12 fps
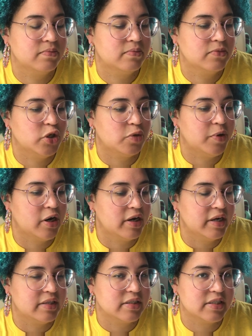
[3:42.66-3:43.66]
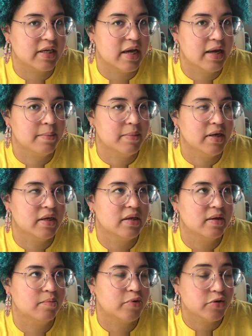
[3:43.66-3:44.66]
took part in some
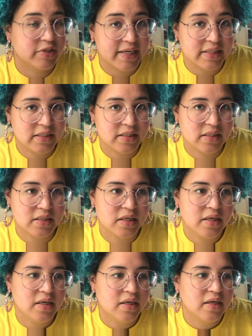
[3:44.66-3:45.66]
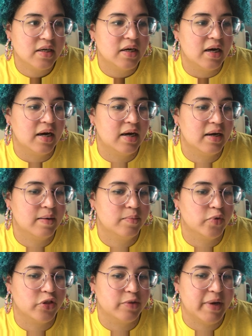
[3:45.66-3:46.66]
protests, uh,
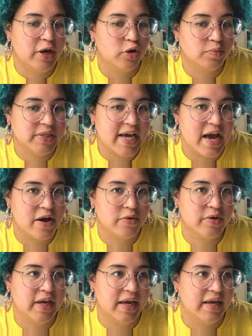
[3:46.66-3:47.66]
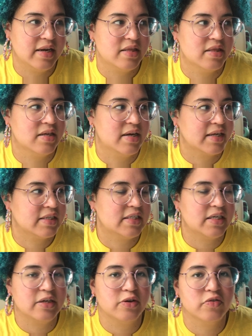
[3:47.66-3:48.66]
both in my hometown and in the next
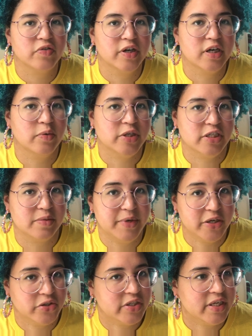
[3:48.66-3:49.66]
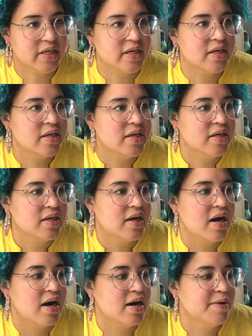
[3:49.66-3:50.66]
city over, which is a bigger city,
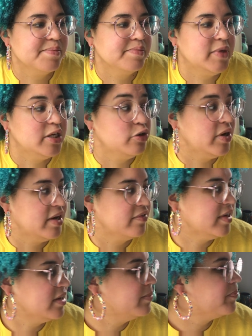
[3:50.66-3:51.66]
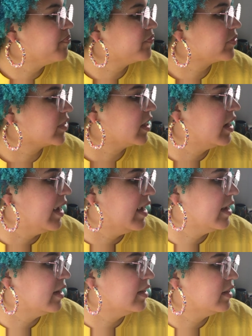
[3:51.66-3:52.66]
um, in New Haven.
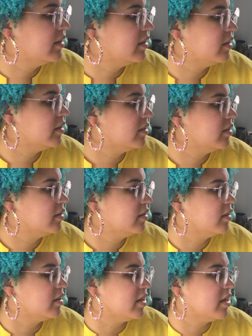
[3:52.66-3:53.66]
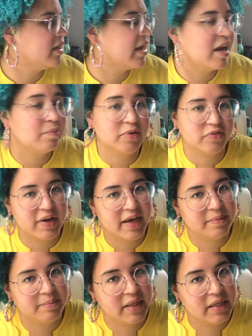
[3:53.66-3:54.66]
And the
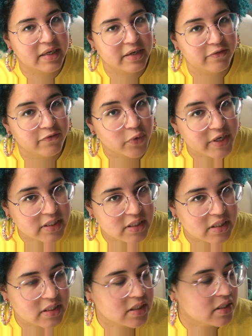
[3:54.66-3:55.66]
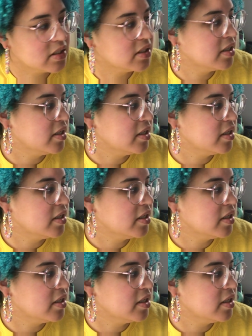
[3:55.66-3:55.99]
Amplified Melanated Voices